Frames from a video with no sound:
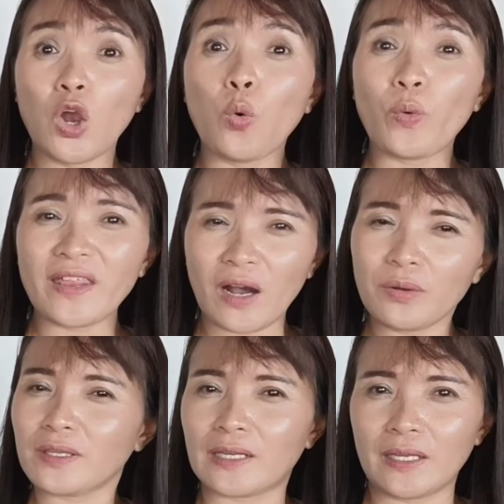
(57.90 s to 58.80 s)
Without
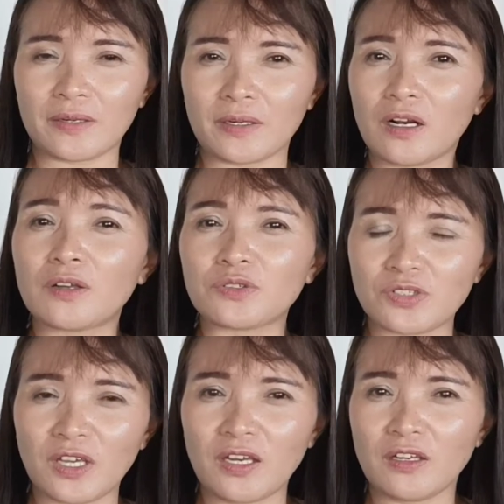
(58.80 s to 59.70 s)
a clear
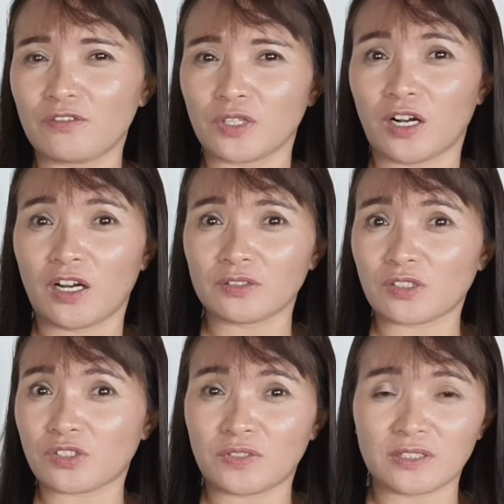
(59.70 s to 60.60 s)
understanding of the
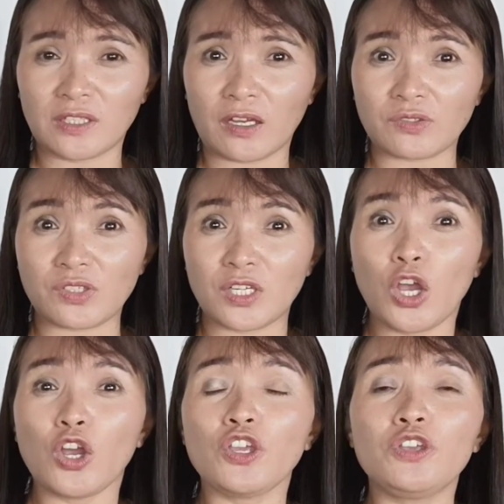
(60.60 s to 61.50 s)
context of the text,
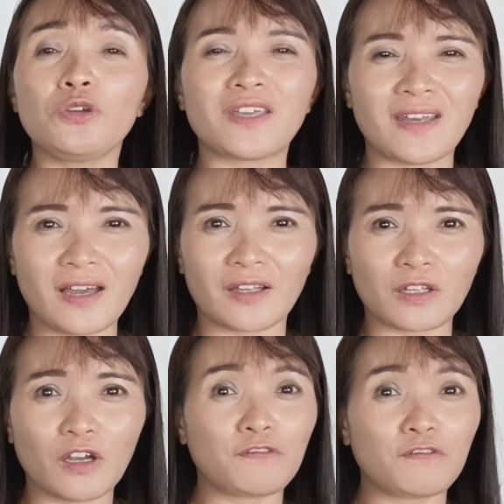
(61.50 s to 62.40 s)
you cannot
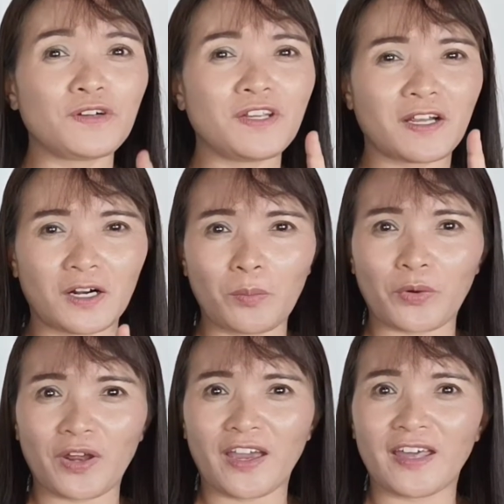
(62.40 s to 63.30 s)
fully
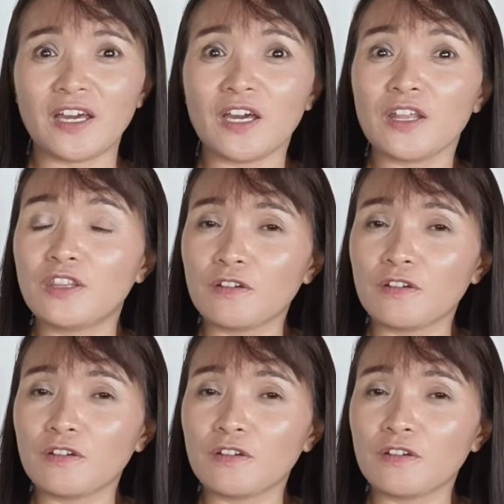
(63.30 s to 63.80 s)
comprehend the